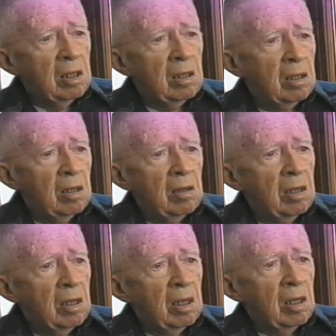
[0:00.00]
the company?
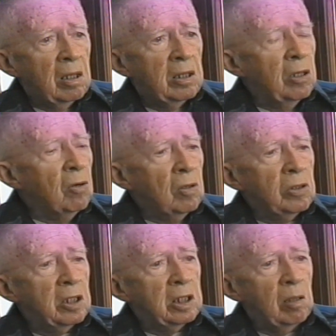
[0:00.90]
No,
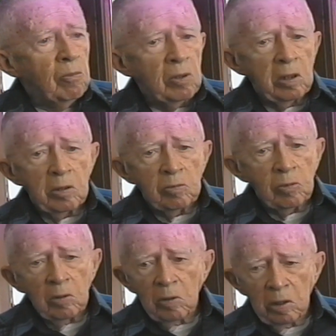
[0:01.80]
the company
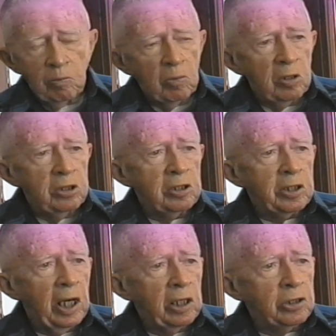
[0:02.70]
just
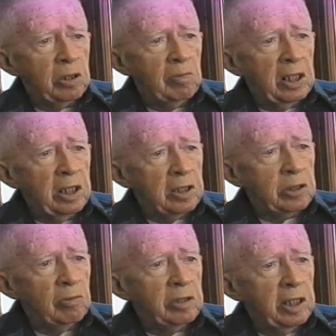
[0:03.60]
hired somebody
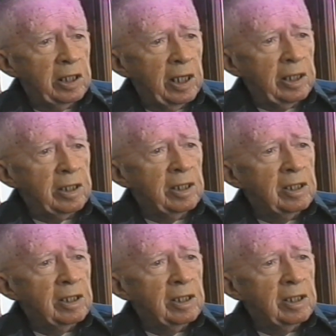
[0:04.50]
else when they died.